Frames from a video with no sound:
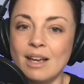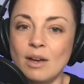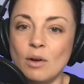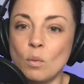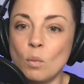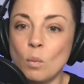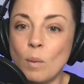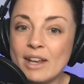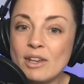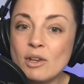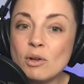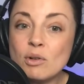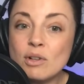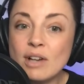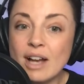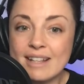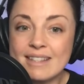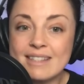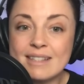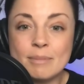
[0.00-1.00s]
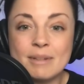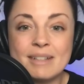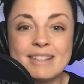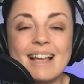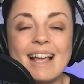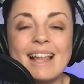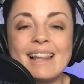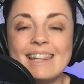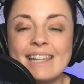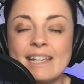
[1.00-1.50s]
When your customers
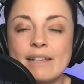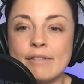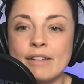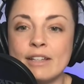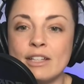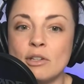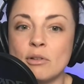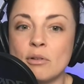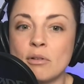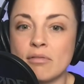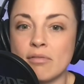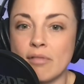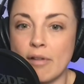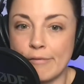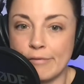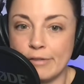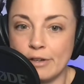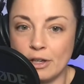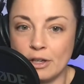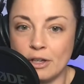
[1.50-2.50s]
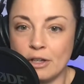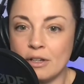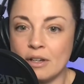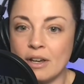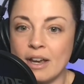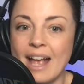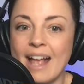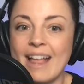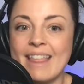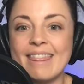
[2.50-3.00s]
are leaving you a review,
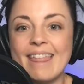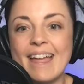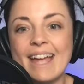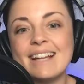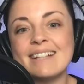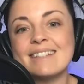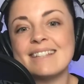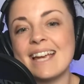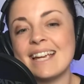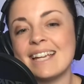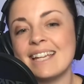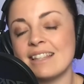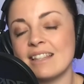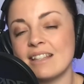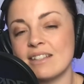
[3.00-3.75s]
they are taking the